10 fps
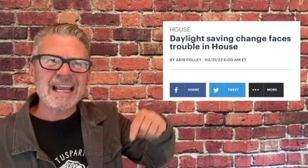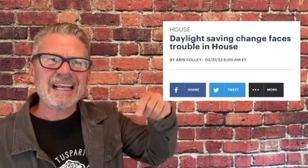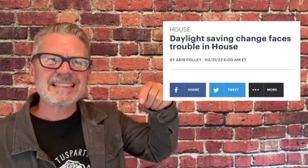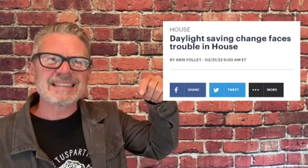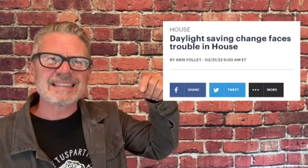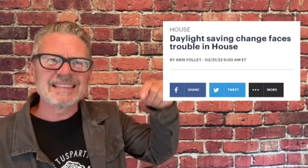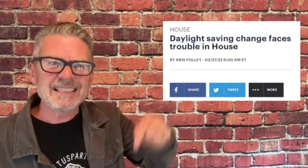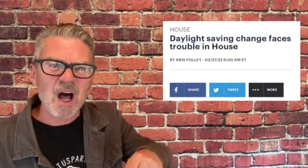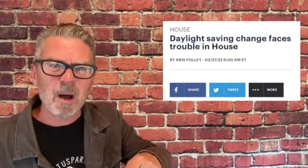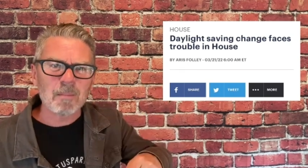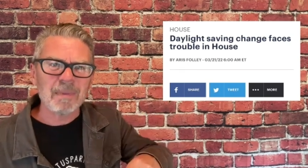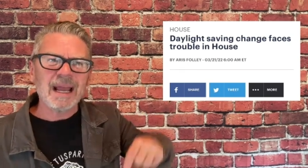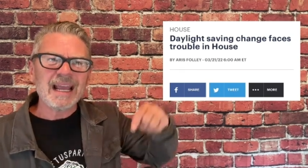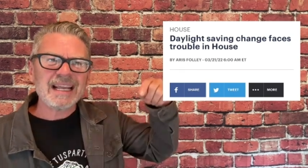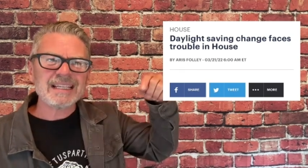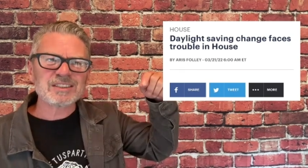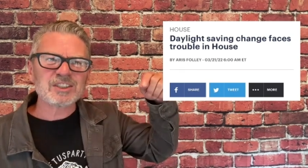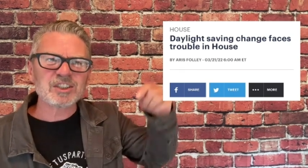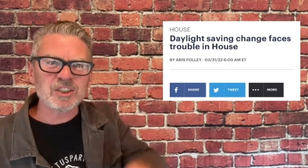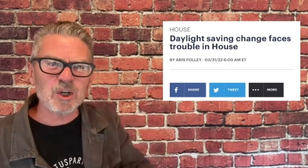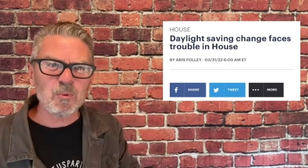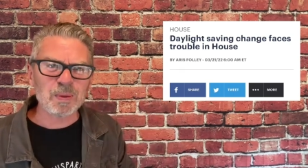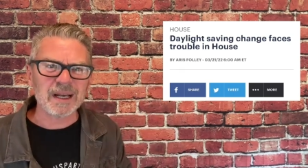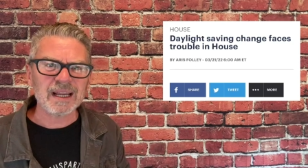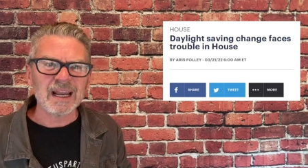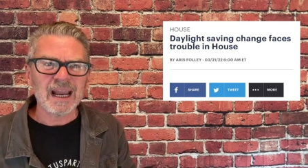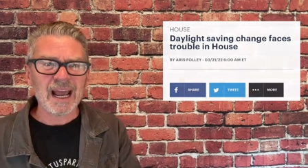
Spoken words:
It's dumb. It's stupid.